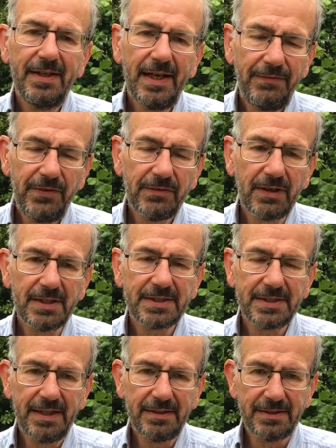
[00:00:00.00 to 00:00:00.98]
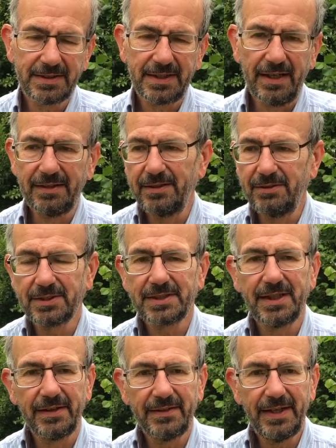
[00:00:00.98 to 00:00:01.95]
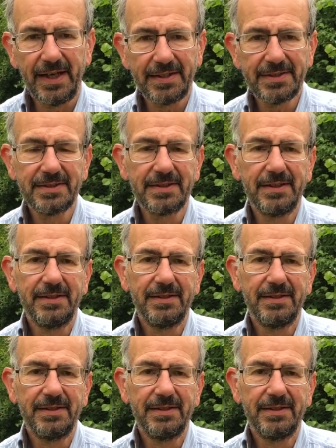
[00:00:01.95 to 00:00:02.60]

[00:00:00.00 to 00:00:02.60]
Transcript: If you've got a sealed cell that looks like this,